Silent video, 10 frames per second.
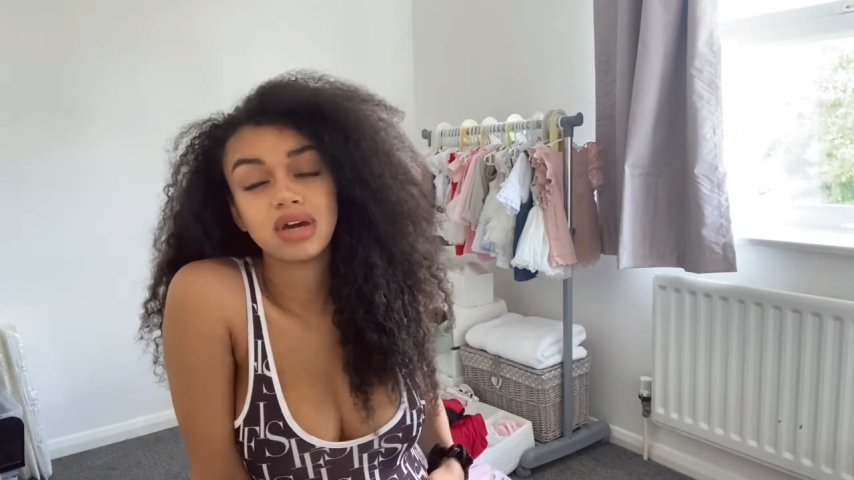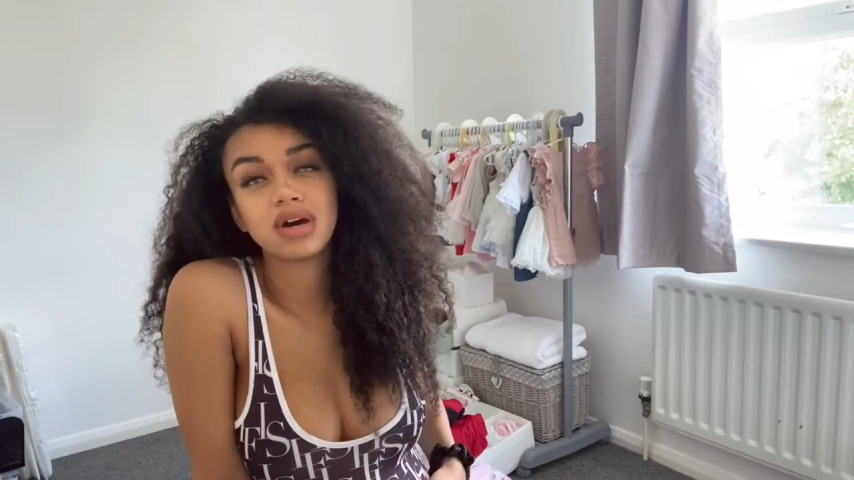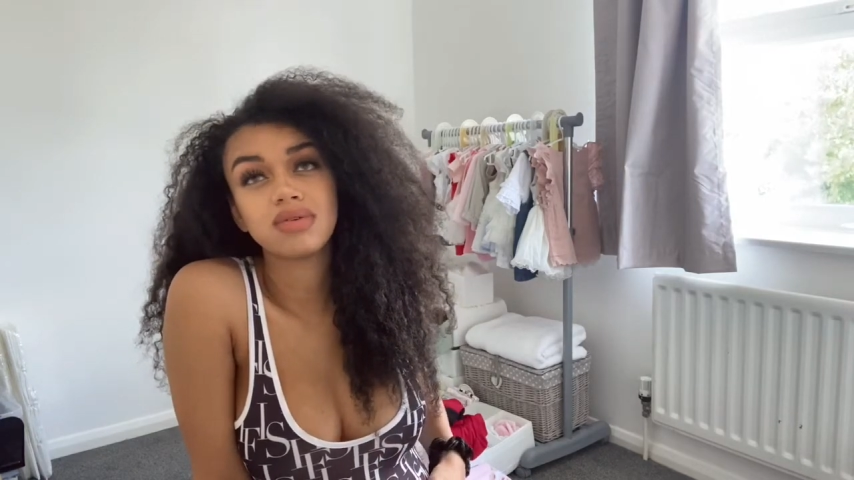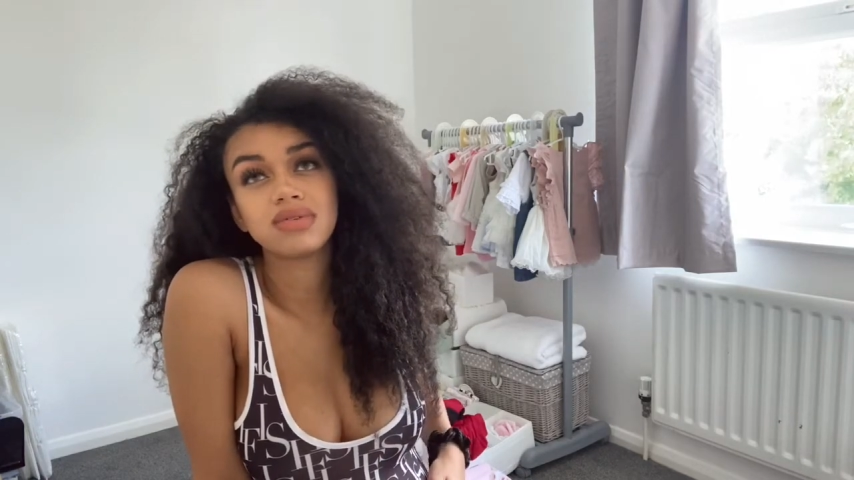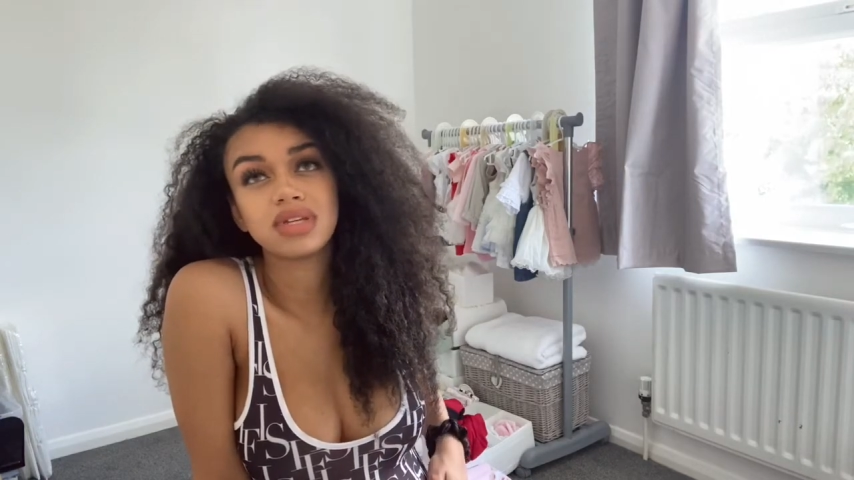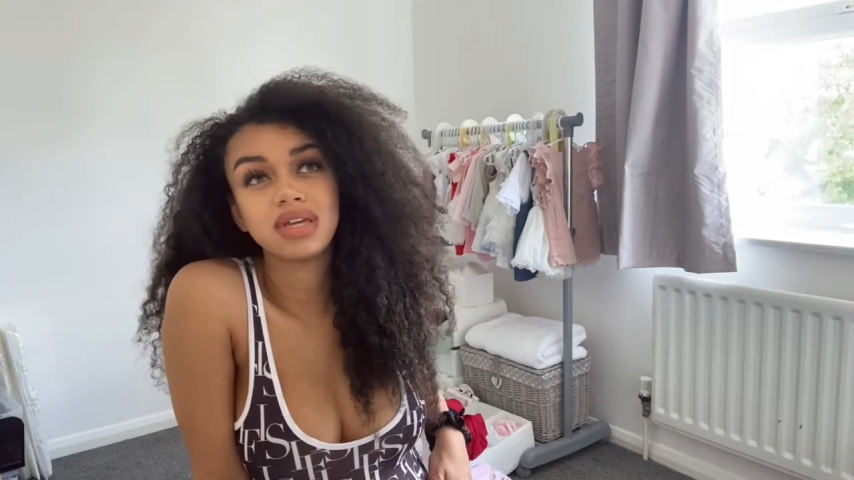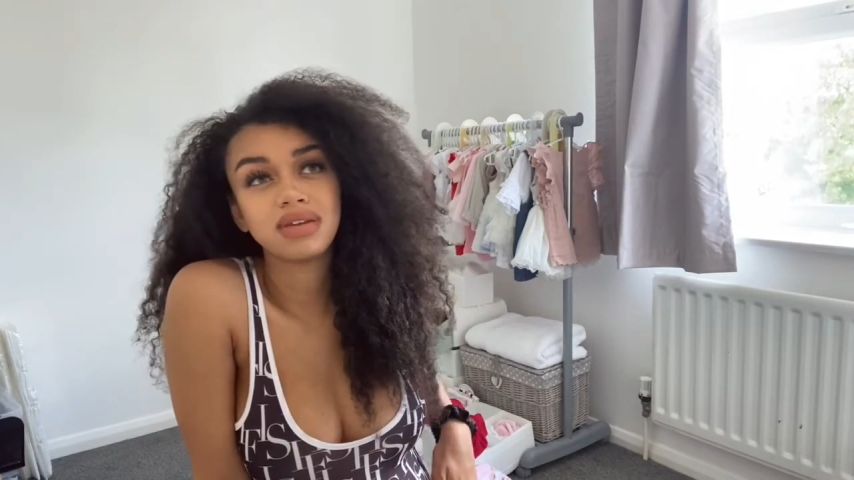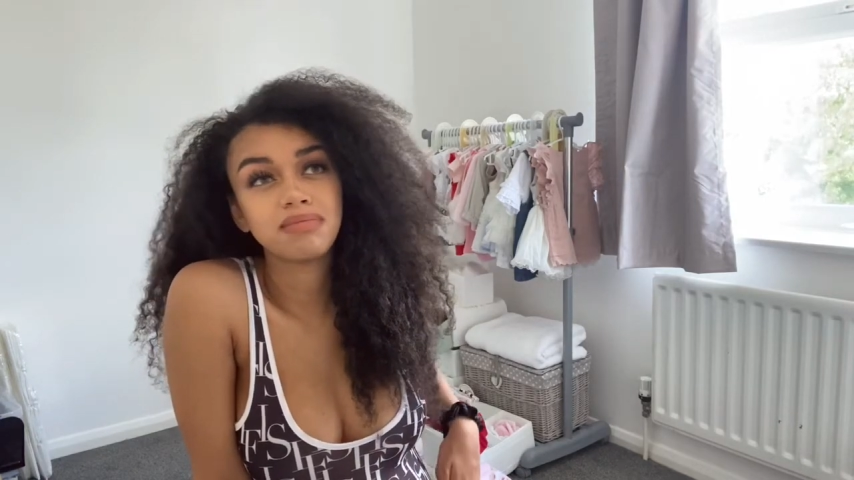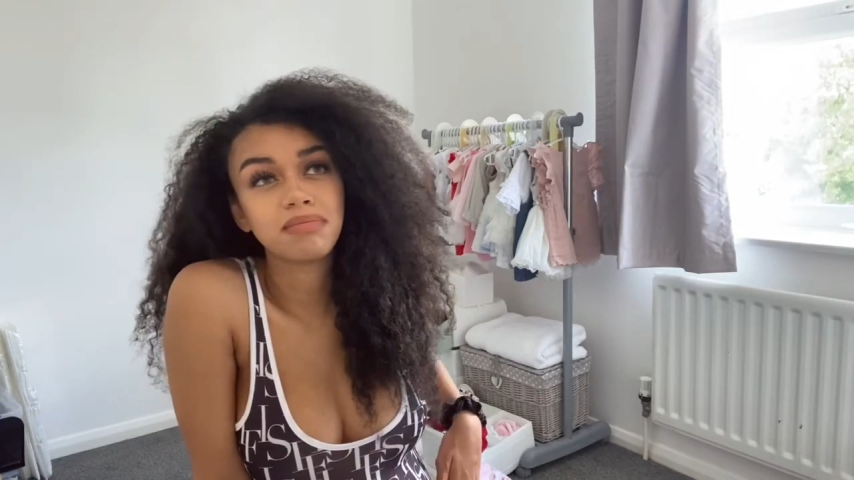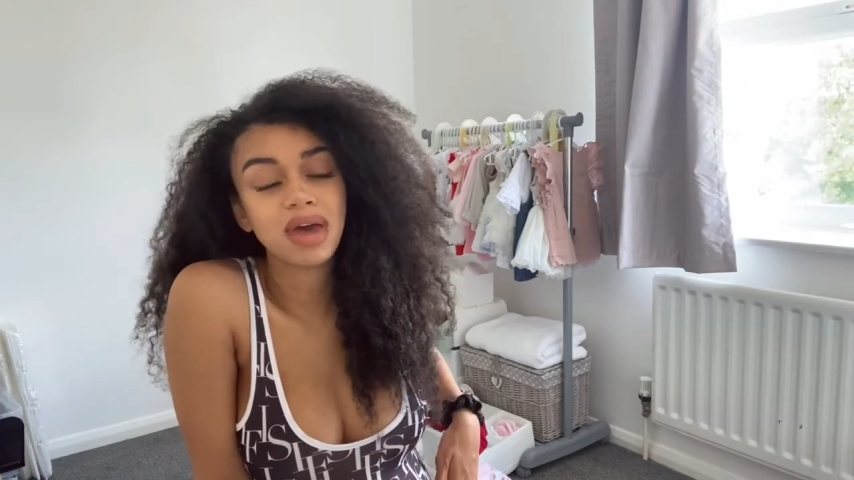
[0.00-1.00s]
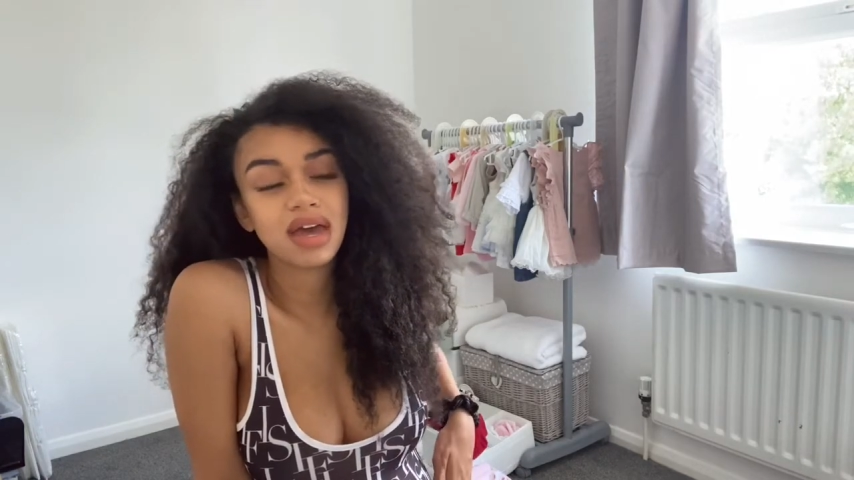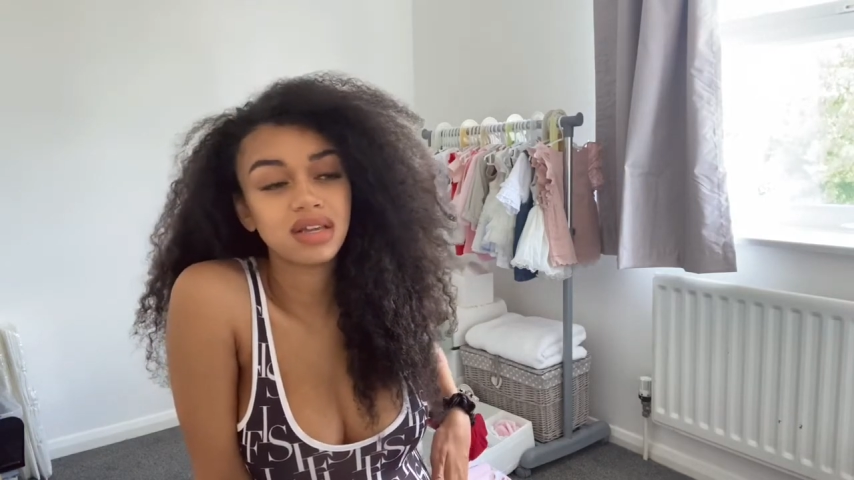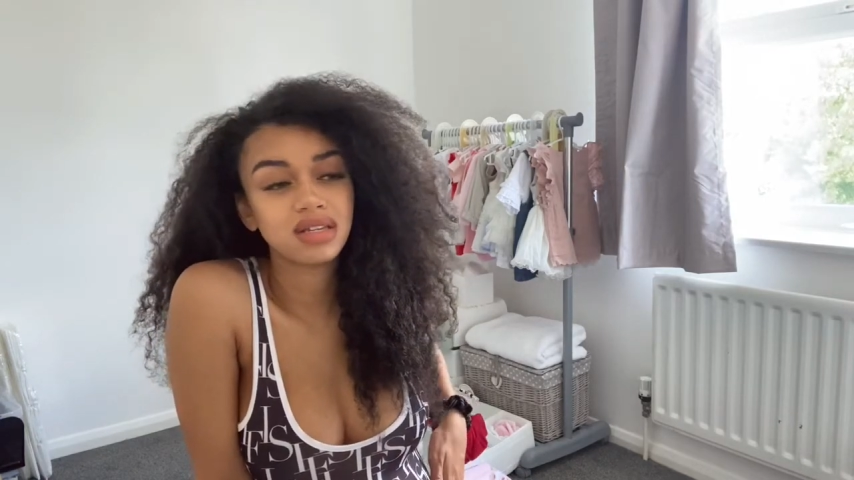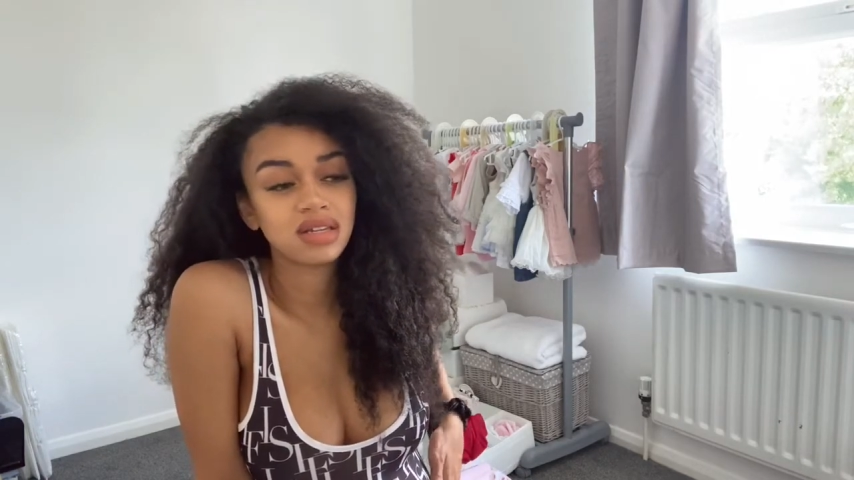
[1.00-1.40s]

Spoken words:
I was in bed.